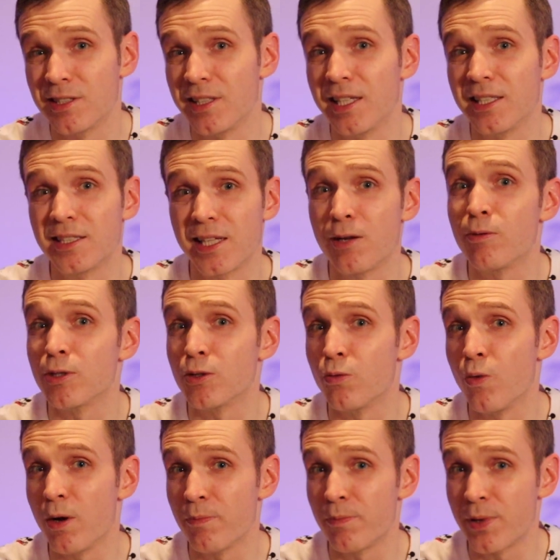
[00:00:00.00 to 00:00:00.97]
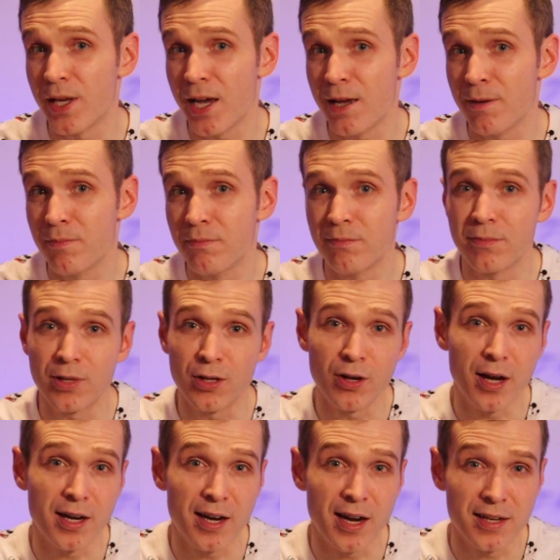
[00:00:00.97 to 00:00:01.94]
let's say it was 1 p.m., you
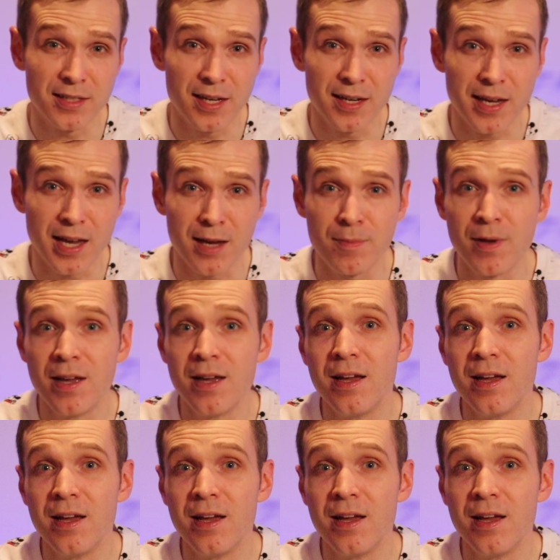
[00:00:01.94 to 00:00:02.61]
got it at 10 a.m.,